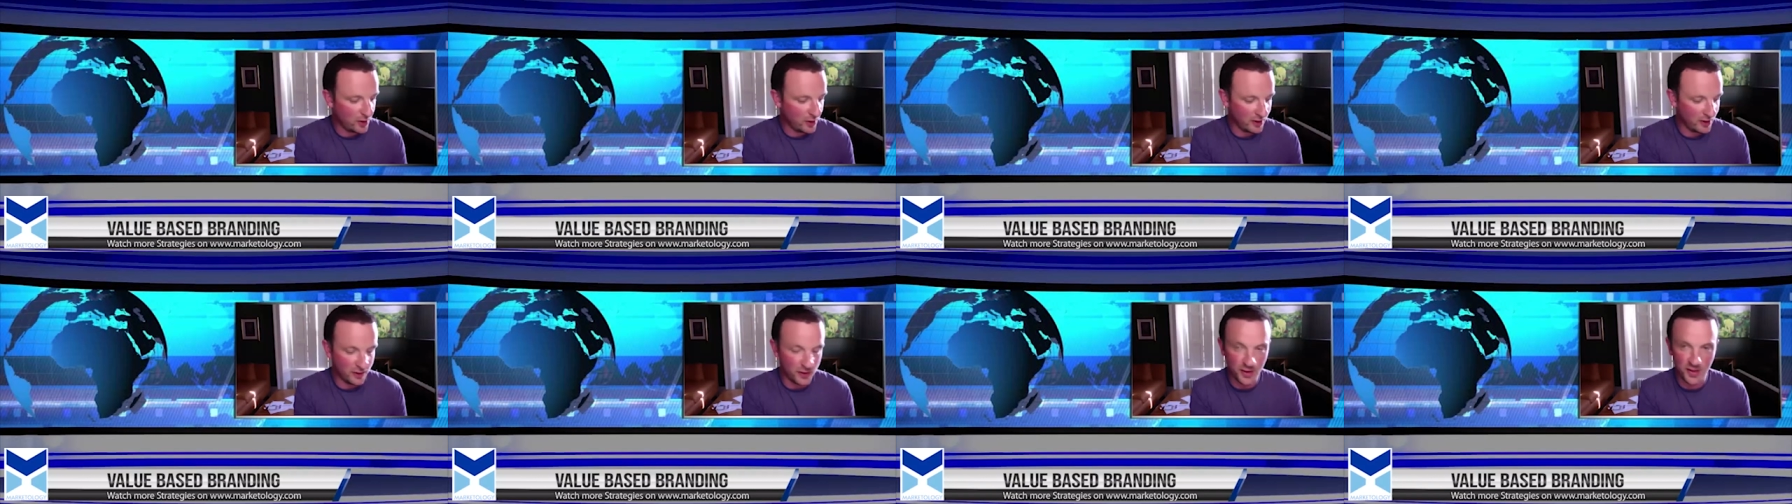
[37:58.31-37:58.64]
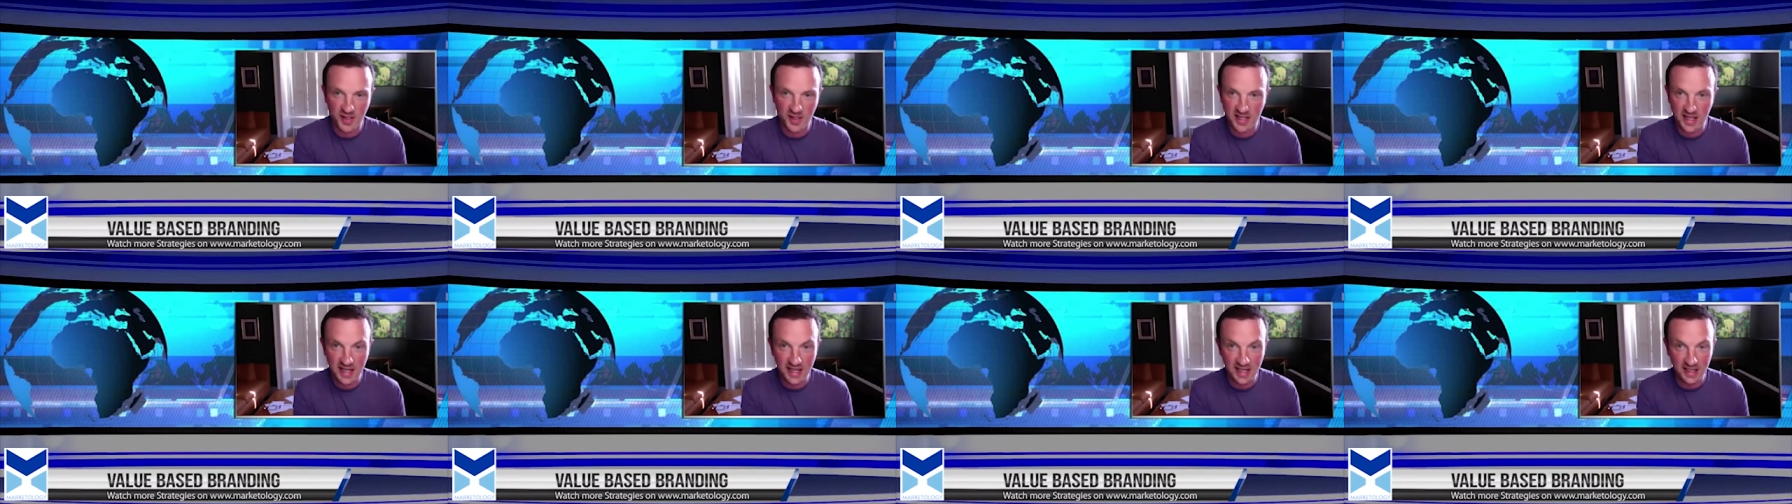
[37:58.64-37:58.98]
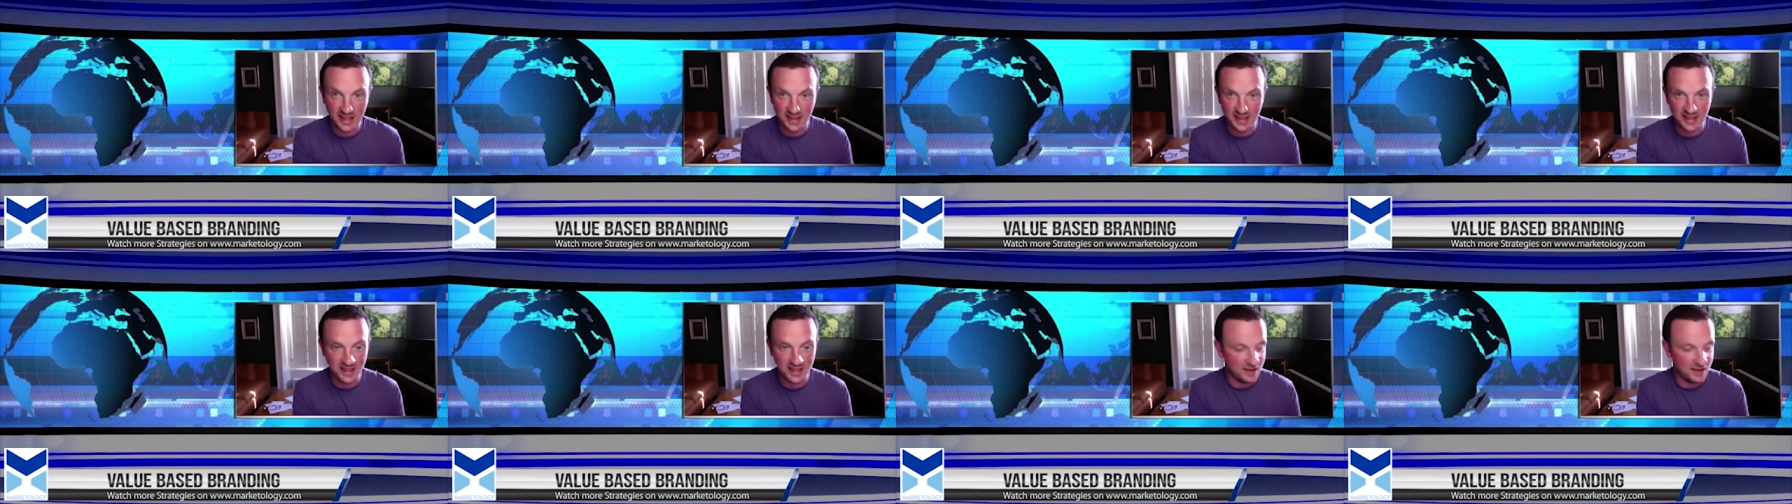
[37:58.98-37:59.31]
and they're seeing
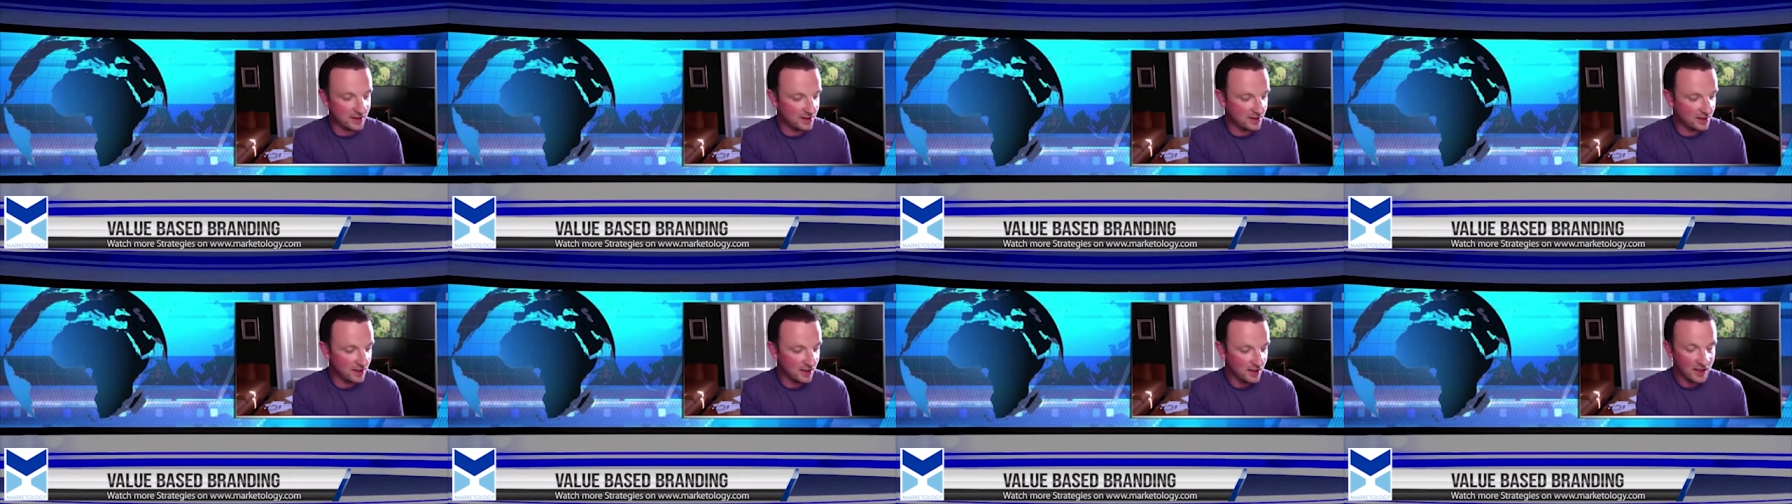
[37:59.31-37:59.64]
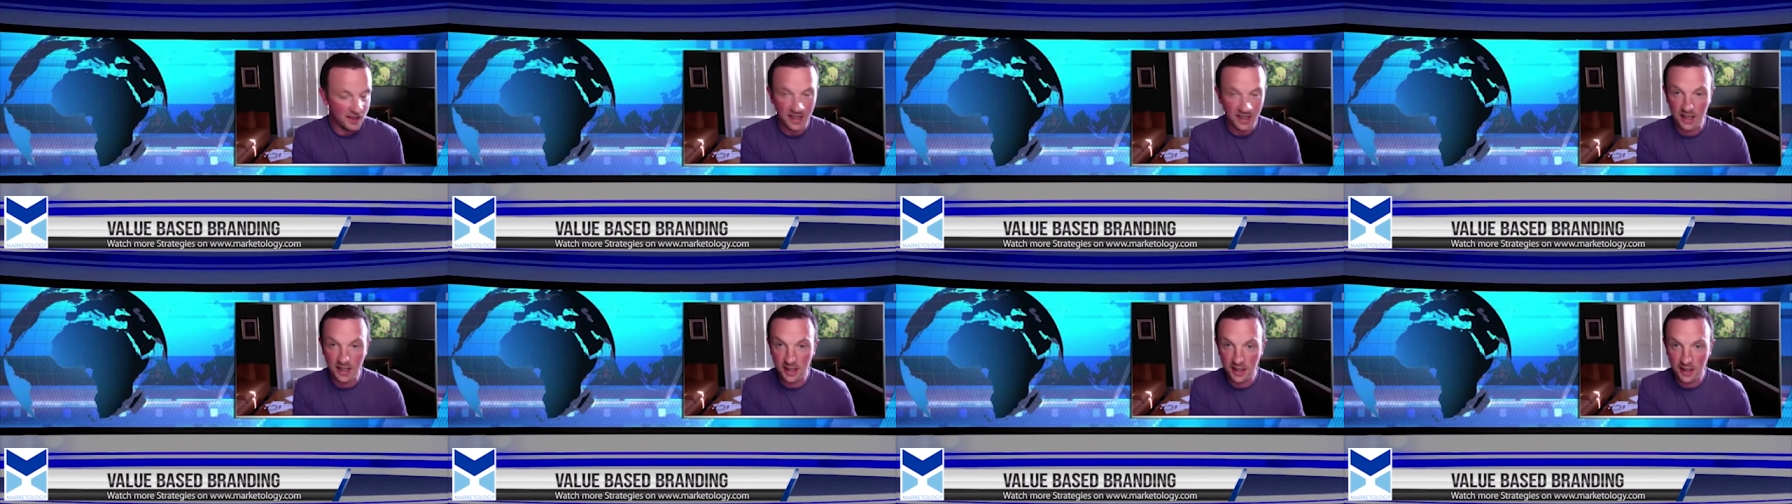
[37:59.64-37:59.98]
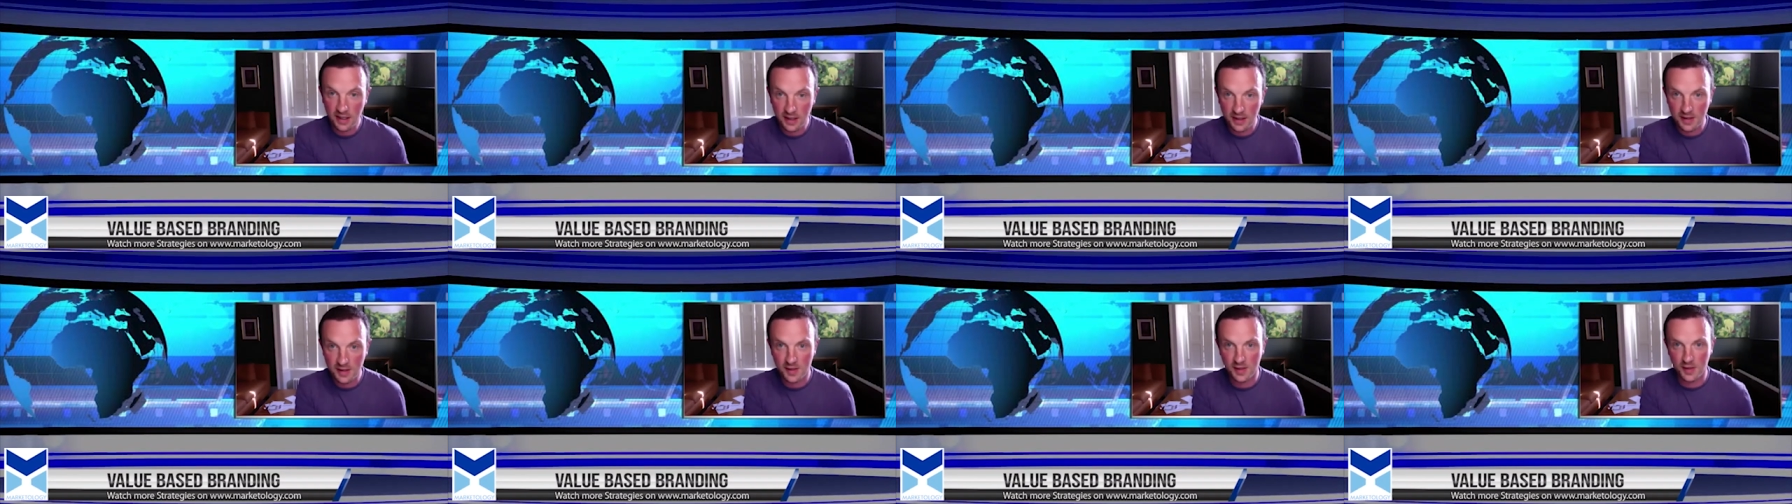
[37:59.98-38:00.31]
these
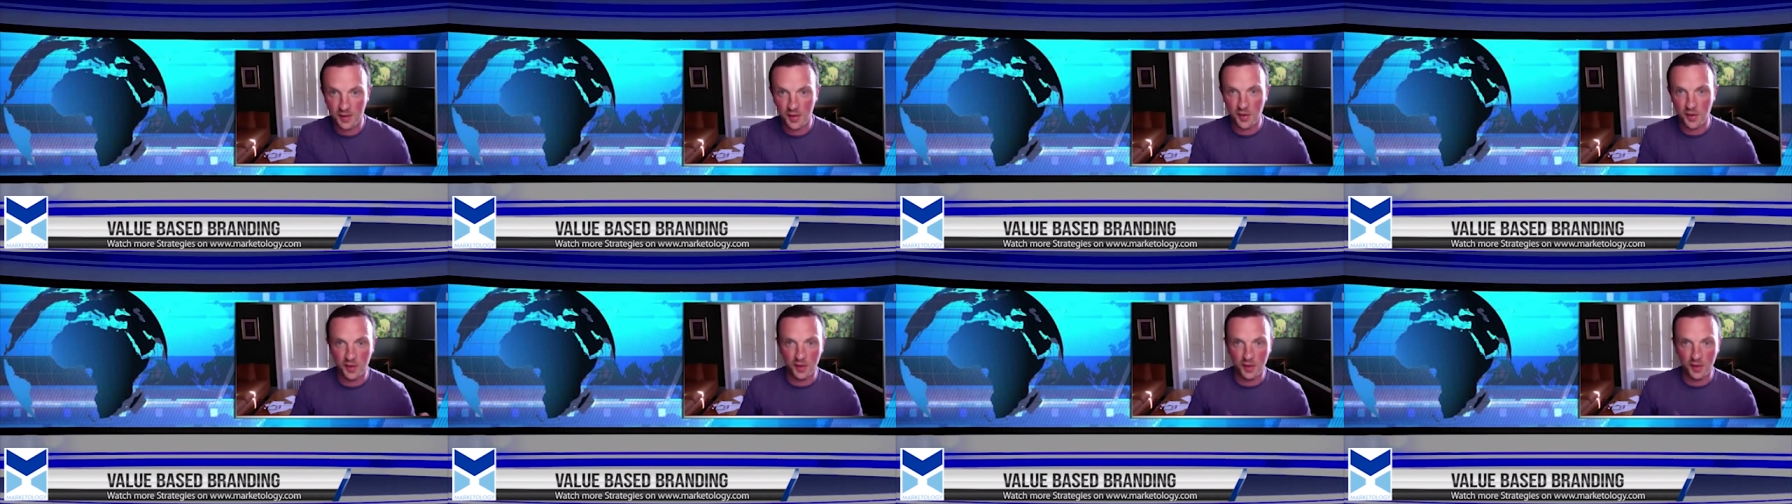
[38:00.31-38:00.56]
kids doing